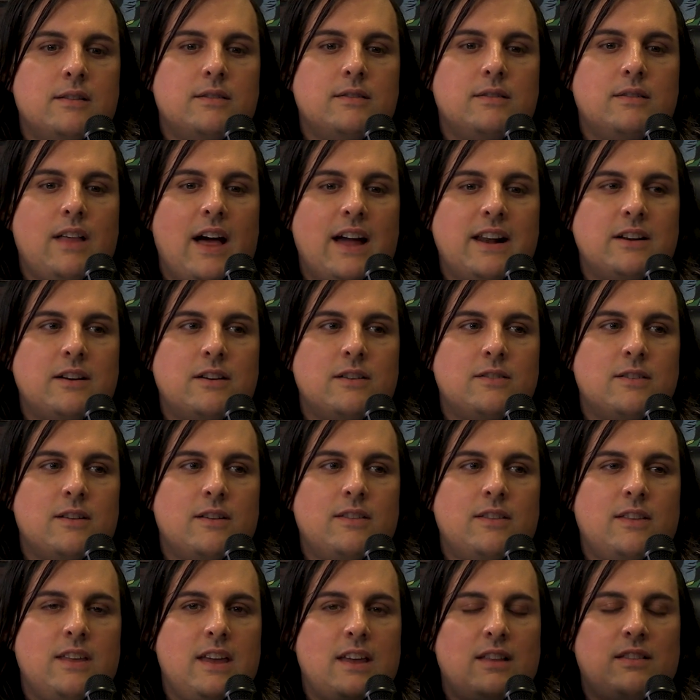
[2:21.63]

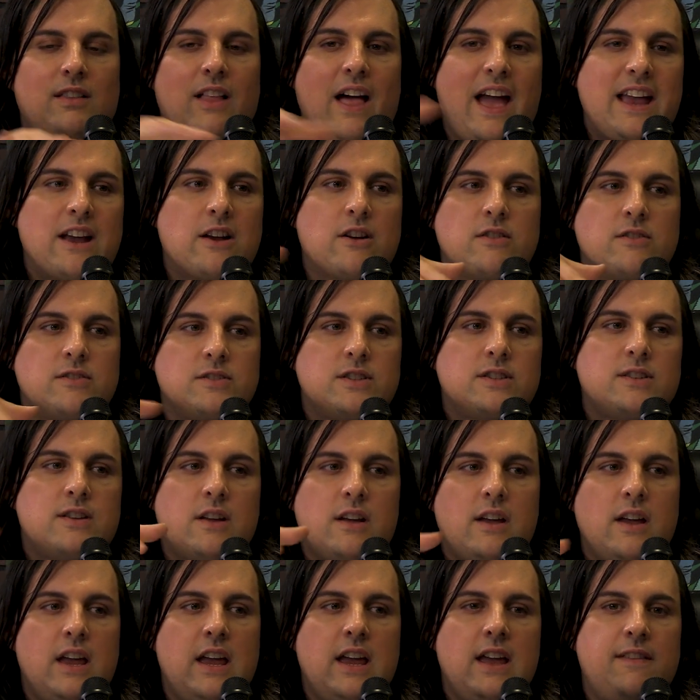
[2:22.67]
layers
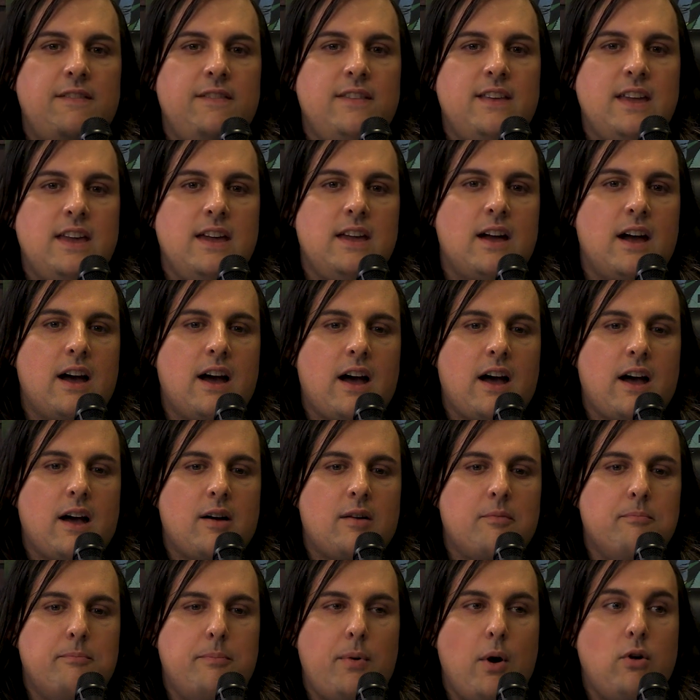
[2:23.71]
in the
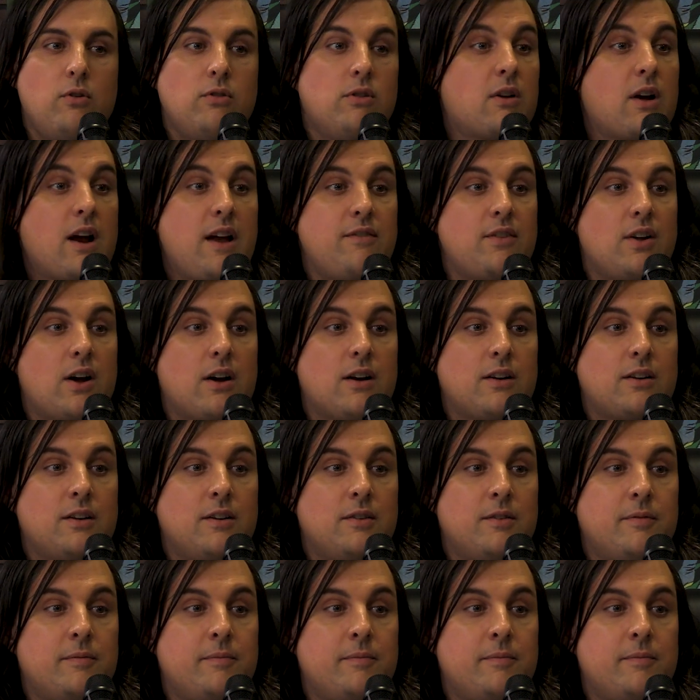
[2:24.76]
boat graveyard.